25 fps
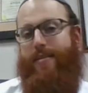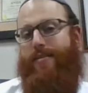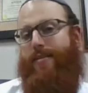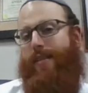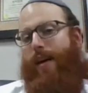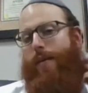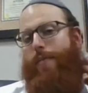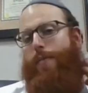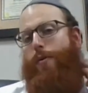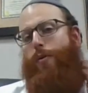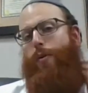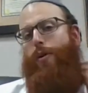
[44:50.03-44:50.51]

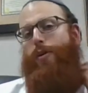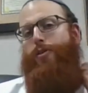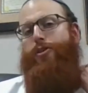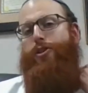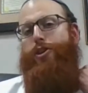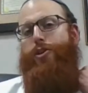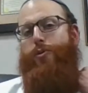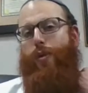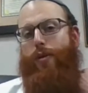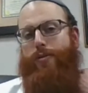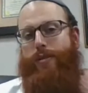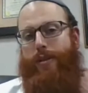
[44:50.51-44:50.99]
tell me, what do
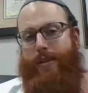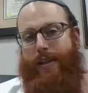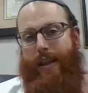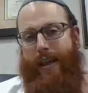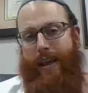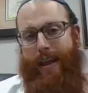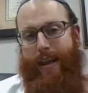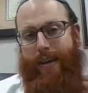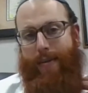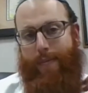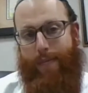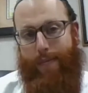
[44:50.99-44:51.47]
you want to
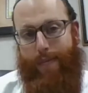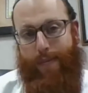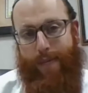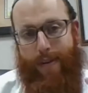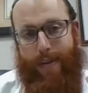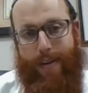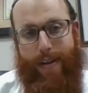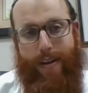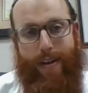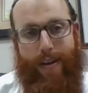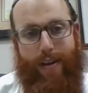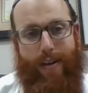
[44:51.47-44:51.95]
name
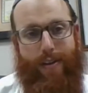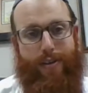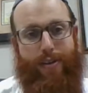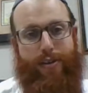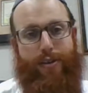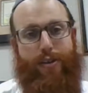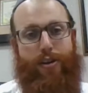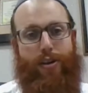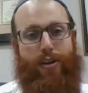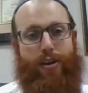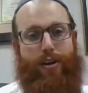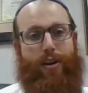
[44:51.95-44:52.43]

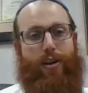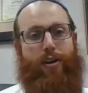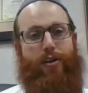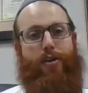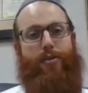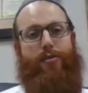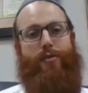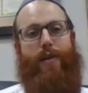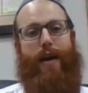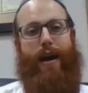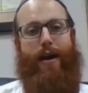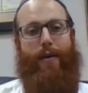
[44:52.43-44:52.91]
the
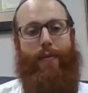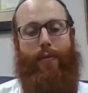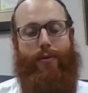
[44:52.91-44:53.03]
rat?